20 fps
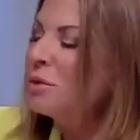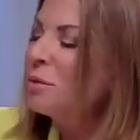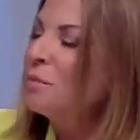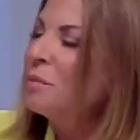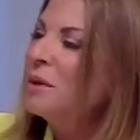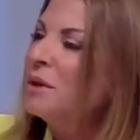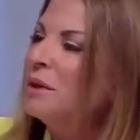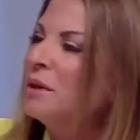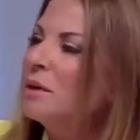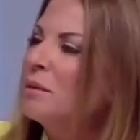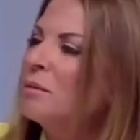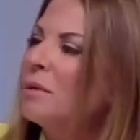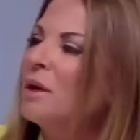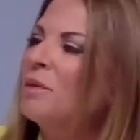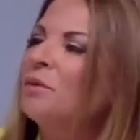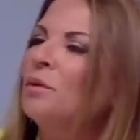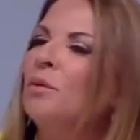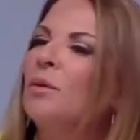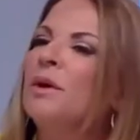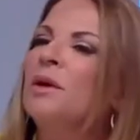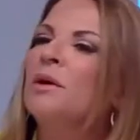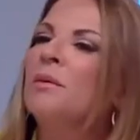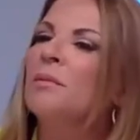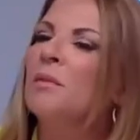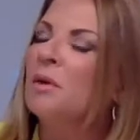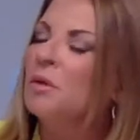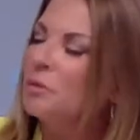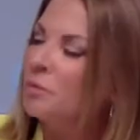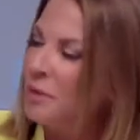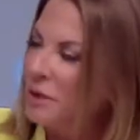your opinion about the way your
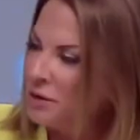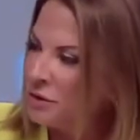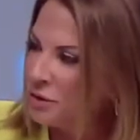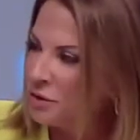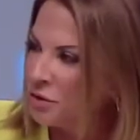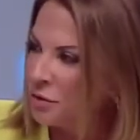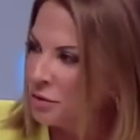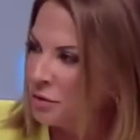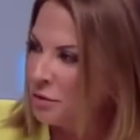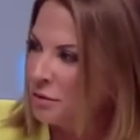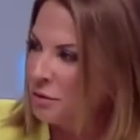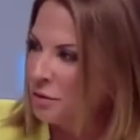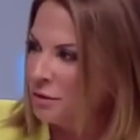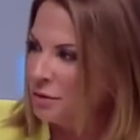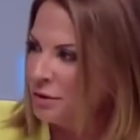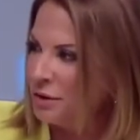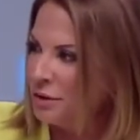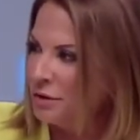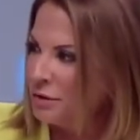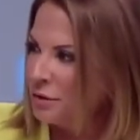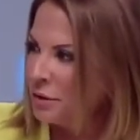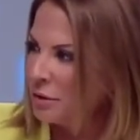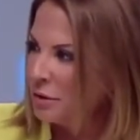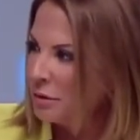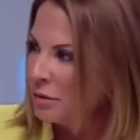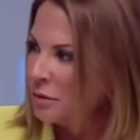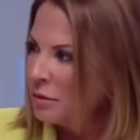mother raises your sister?